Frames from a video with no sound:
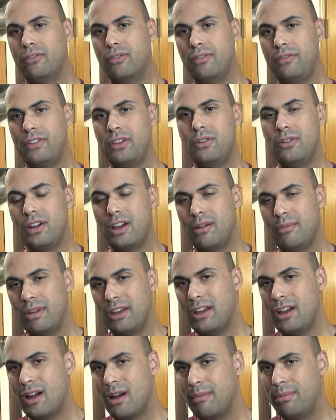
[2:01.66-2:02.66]
review
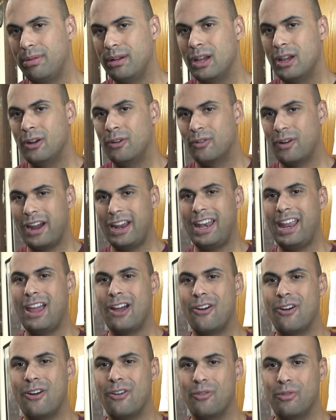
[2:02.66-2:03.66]
coming up right
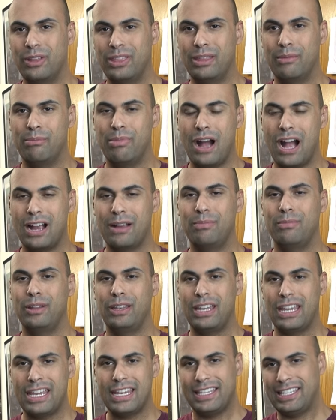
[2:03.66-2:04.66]
now with the Bachmann
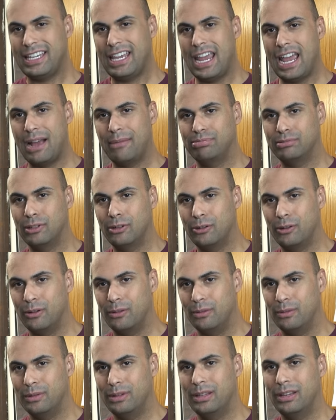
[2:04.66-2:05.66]
Easy App
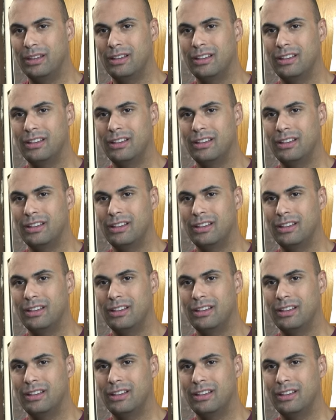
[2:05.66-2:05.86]
locos.